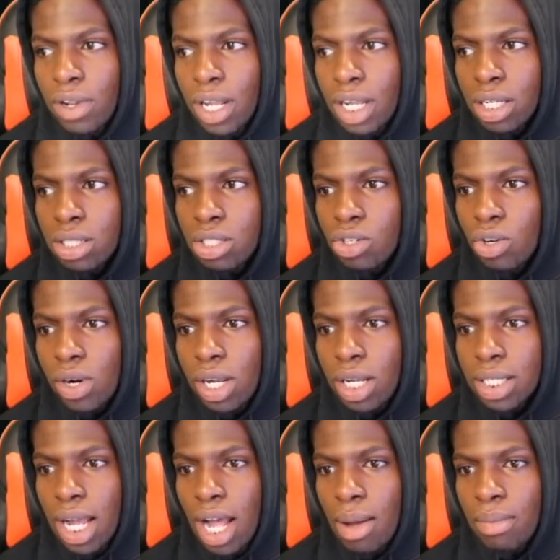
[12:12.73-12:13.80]
for this,
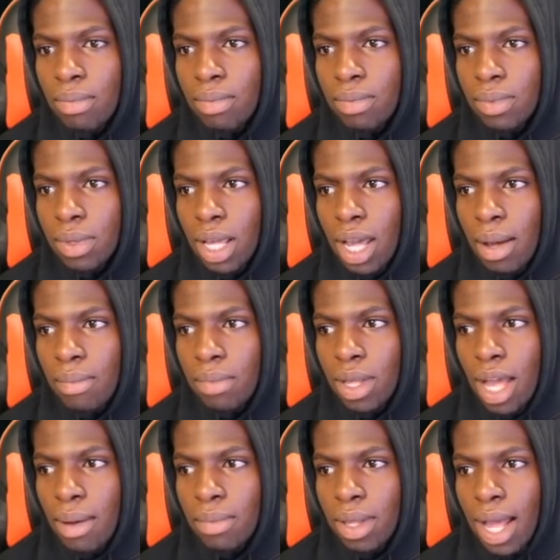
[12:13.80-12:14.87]
surely, is that up? Yep,
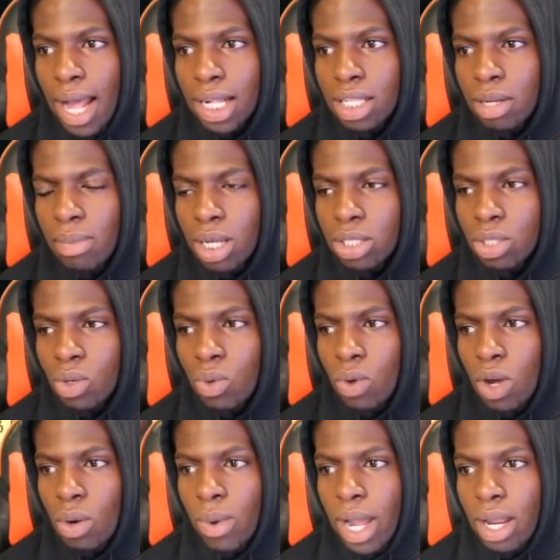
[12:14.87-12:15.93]
yep, add to my
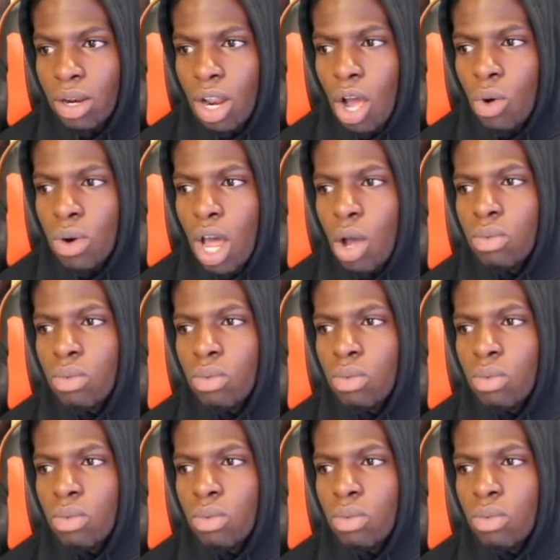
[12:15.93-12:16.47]
squad. Wait, no,